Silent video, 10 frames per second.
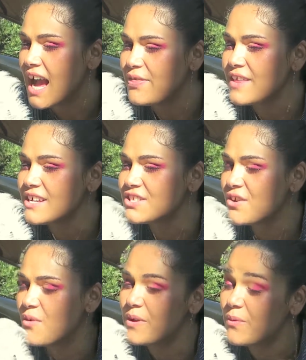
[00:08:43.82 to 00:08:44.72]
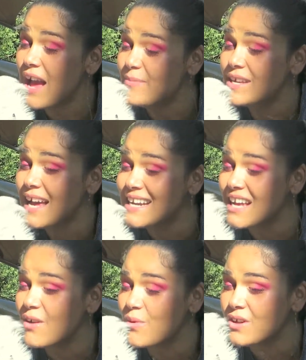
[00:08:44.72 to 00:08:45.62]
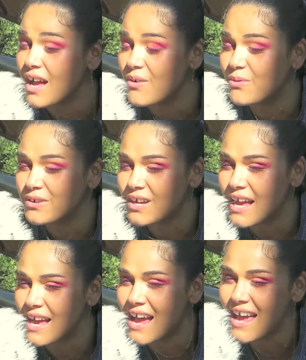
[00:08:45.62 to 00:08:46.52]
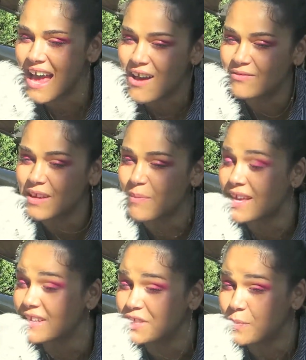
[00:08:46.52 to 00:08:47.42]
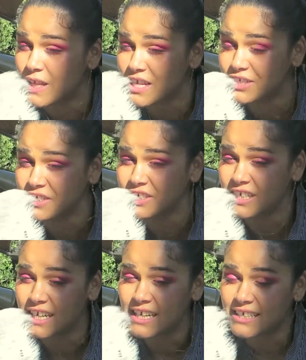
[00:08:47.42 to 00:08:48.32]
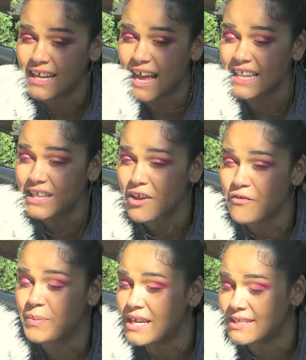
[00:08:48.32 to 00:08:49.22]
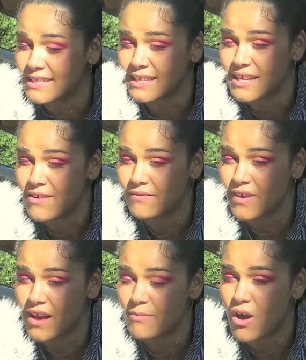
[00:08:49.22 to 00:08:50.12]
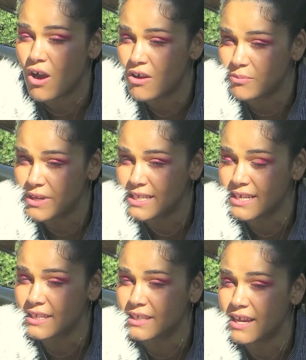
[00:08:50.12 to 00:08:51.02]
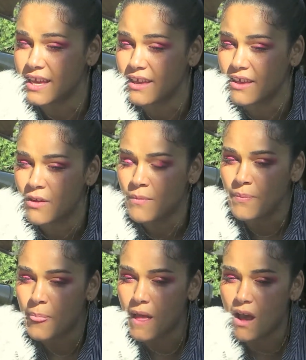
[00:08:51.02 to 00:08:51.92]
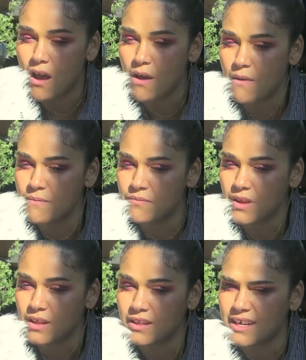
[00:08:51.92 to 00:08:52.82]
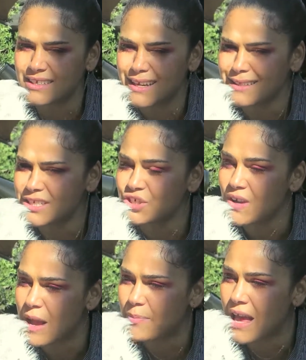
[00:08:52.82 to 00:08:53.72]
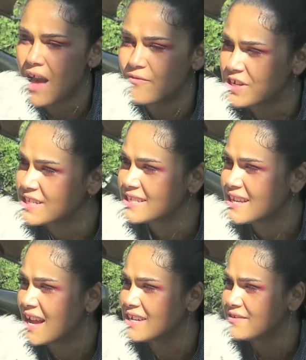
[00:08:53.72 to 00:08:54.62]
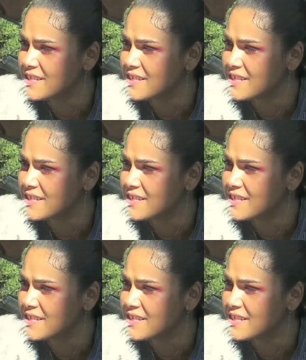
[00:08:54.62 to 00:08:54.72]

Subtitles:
I think so, but I mean, I have like my guilty pleasure. Like I love beats. I love hard beats. I like a lot of like the trap, cavernous kind of